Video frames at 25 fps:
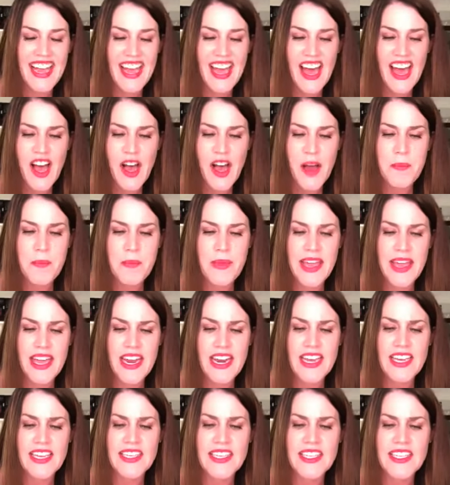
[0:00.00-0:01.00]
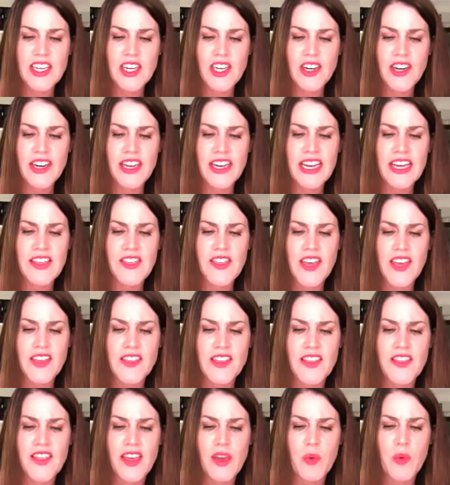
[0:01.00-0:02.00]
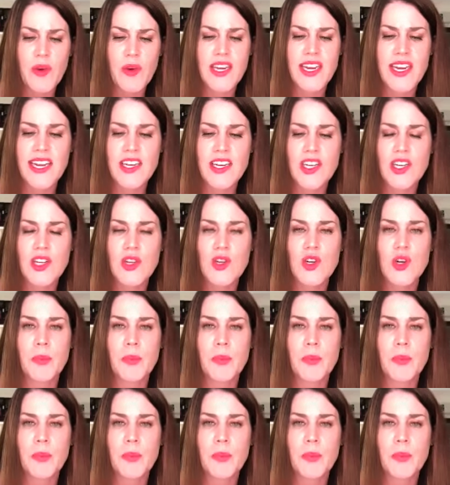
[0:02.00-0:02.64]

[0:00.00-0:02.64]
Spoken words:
And is there anything that they would need to do to